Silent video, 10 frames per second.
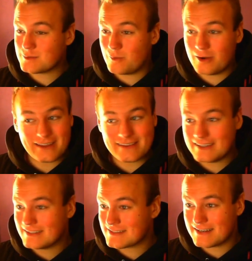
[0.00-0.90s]
what I
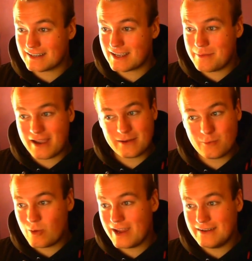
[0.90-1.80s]
think is going to come out
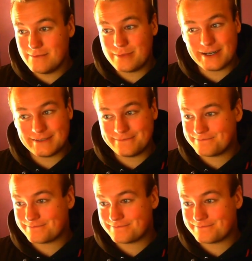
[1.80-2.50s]
and when, but